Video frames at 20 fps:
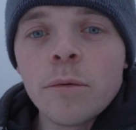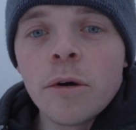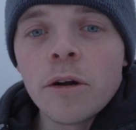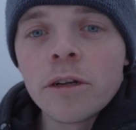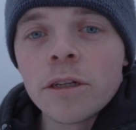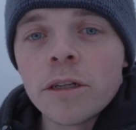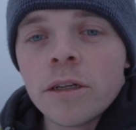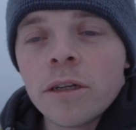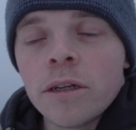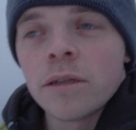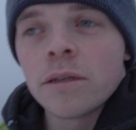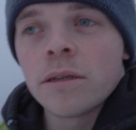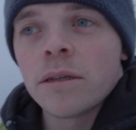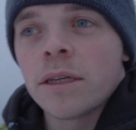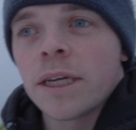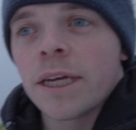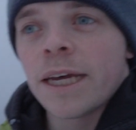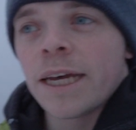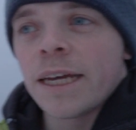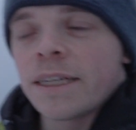morning.
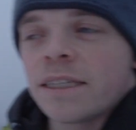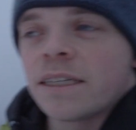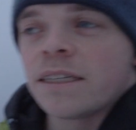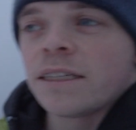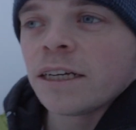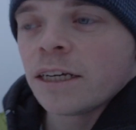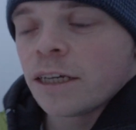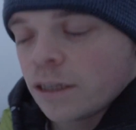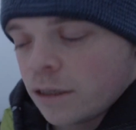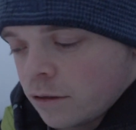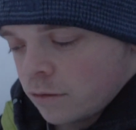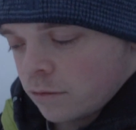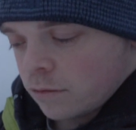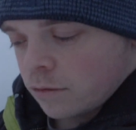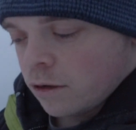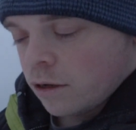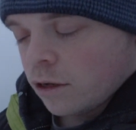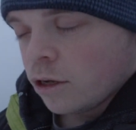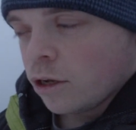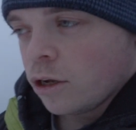Today,
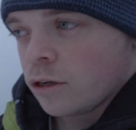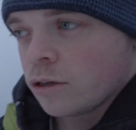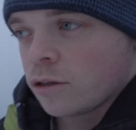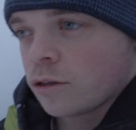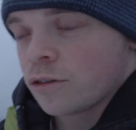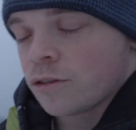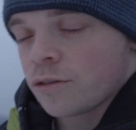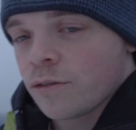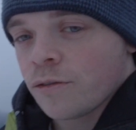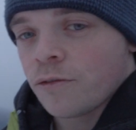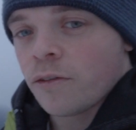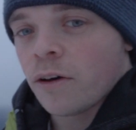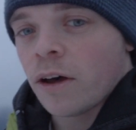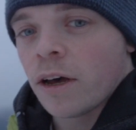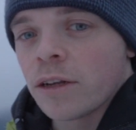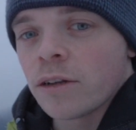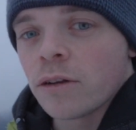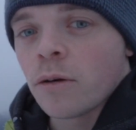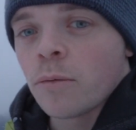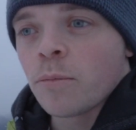just
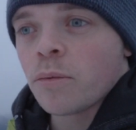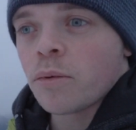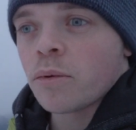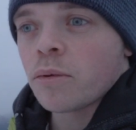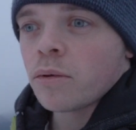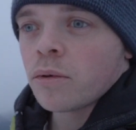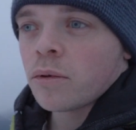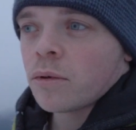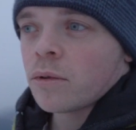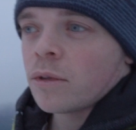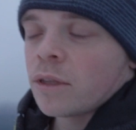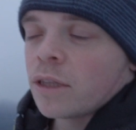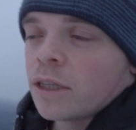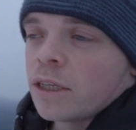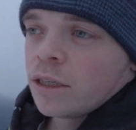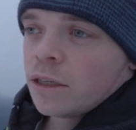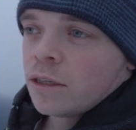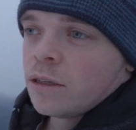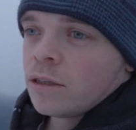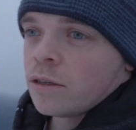fired up
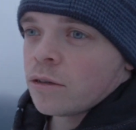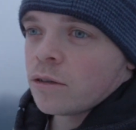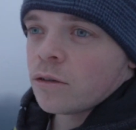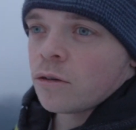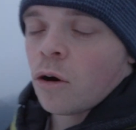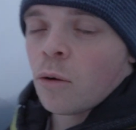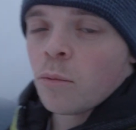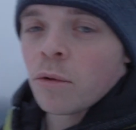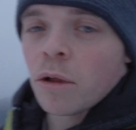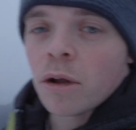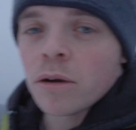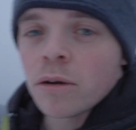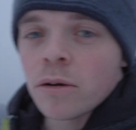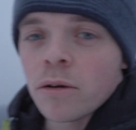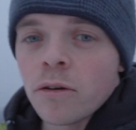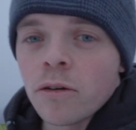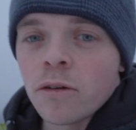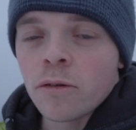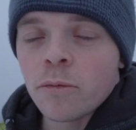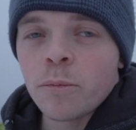the Cobbler,
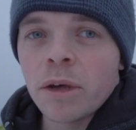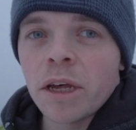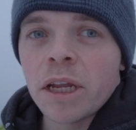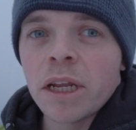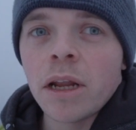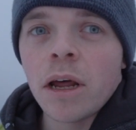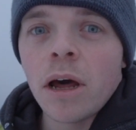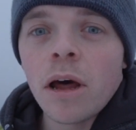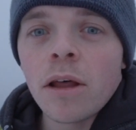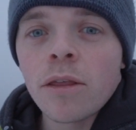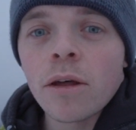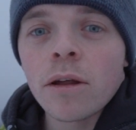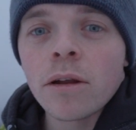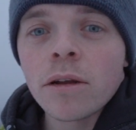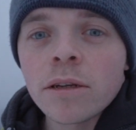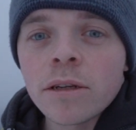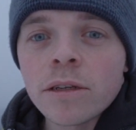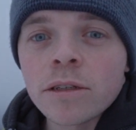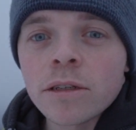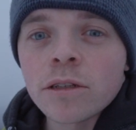or Ben Arthur
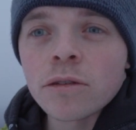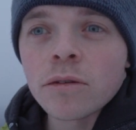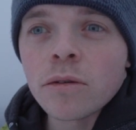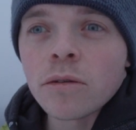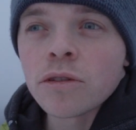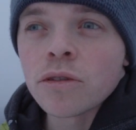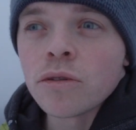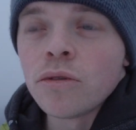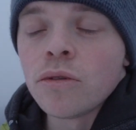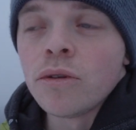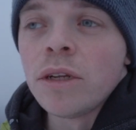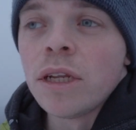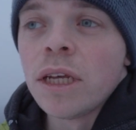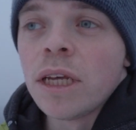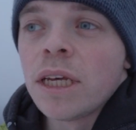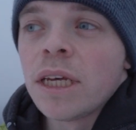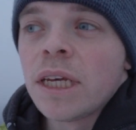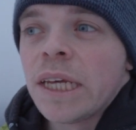as it's also known.